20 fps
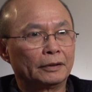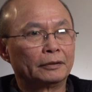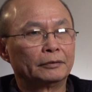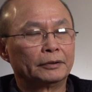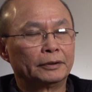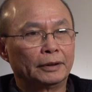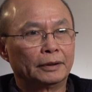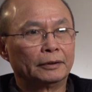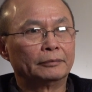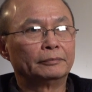Okay.
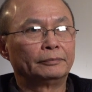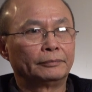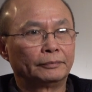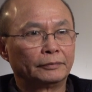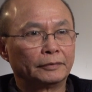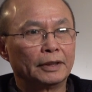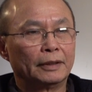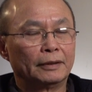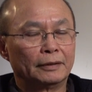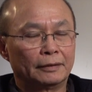
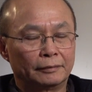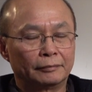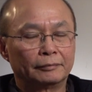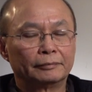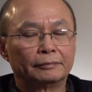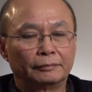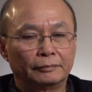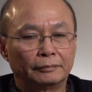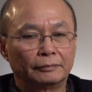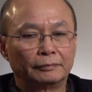
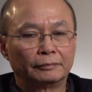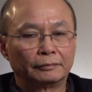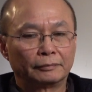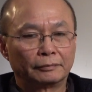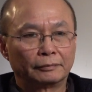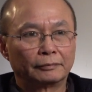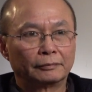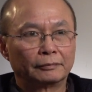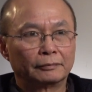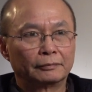There was
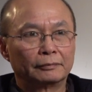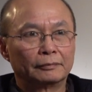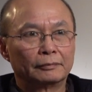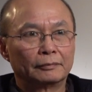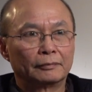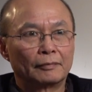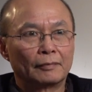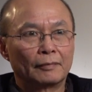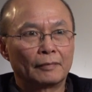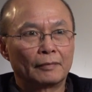no issues
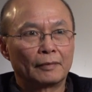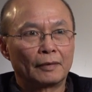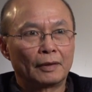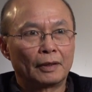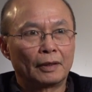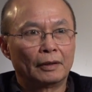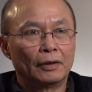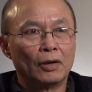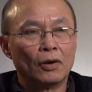with snow or ice?